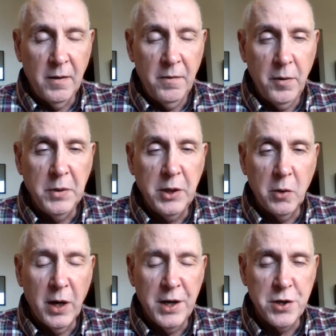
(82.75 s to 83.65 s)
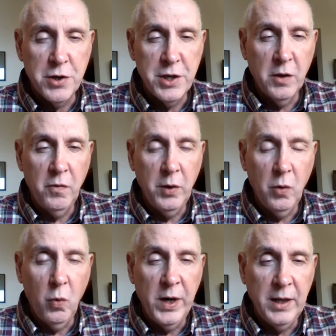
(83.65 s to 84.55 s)
familiarize yourself with
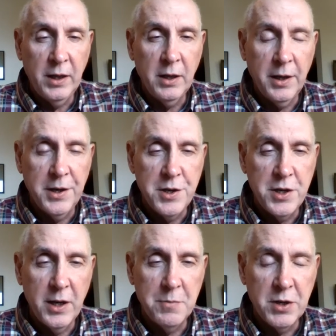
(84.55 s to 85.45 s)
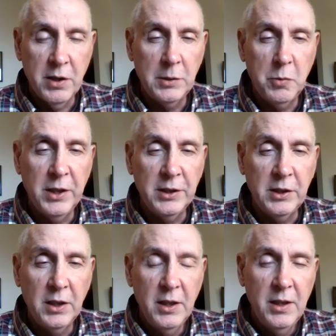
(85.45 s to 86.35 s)
the way the concepts are
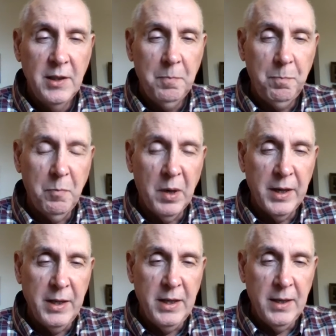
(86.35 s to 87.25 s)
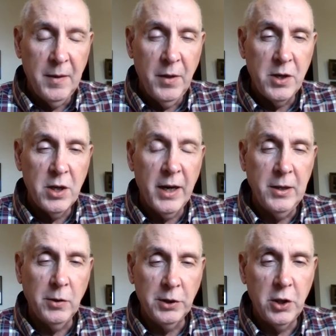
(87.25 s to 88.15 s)
expressed by the
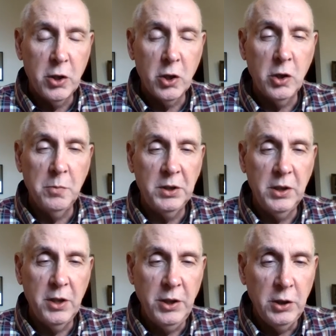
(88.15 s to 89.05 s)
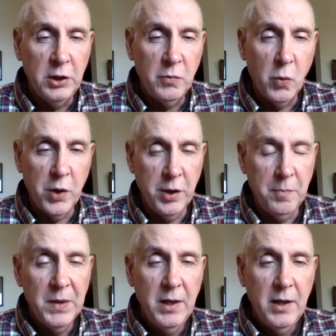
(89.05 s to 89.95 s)
titles, the terms that are used for
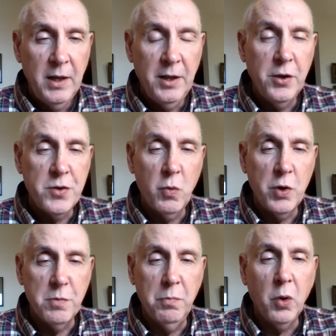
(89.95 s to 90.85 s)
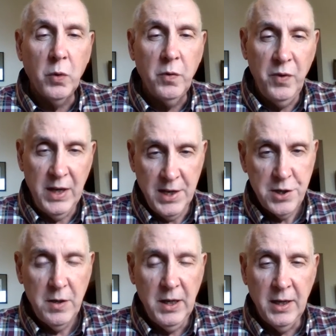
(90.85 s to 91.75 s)
them. And those words are
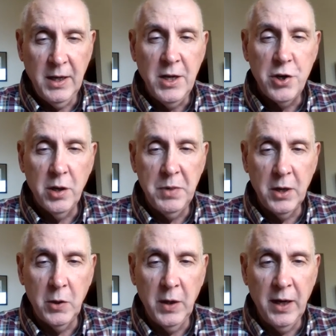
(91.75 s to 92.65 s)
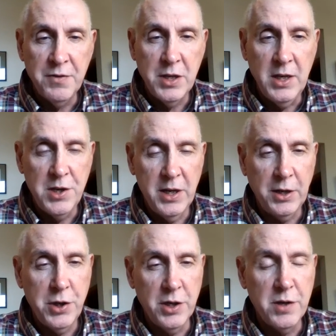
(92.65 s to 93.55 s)
bold-faced in each of the paragraphs in these
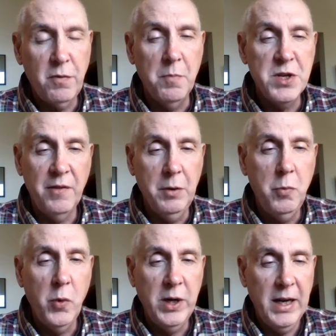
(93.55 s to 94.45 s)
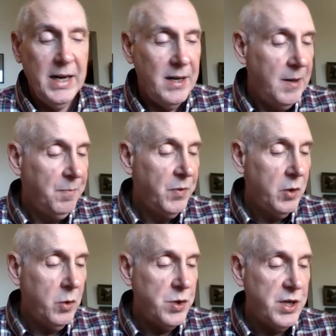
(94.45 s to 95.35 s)
sections from 7.8
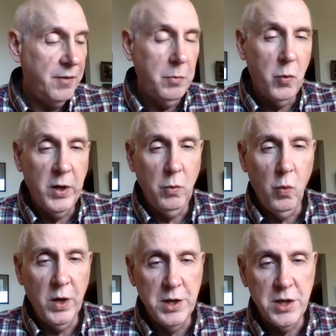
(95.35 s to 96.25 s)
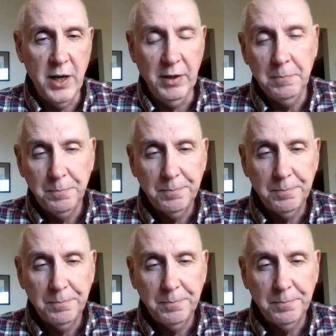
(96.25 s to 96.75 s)
through 7.17.